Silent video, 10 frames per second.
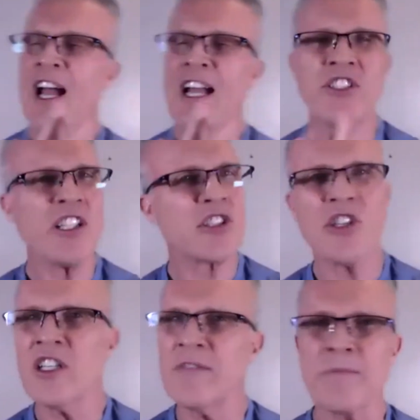I just
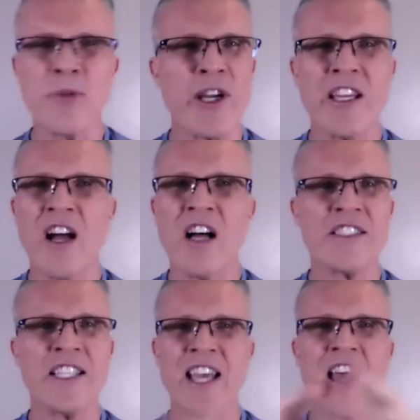couldn't bring it all
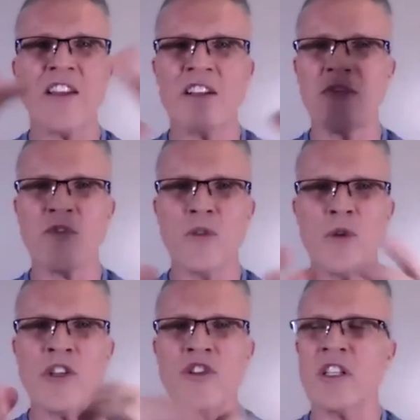together to
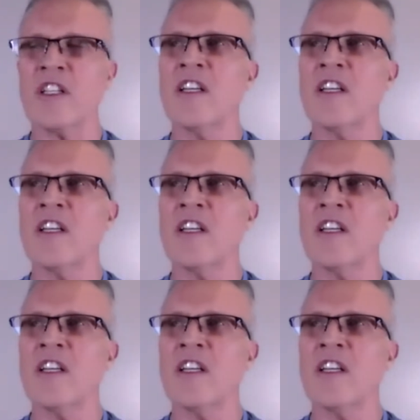fruition.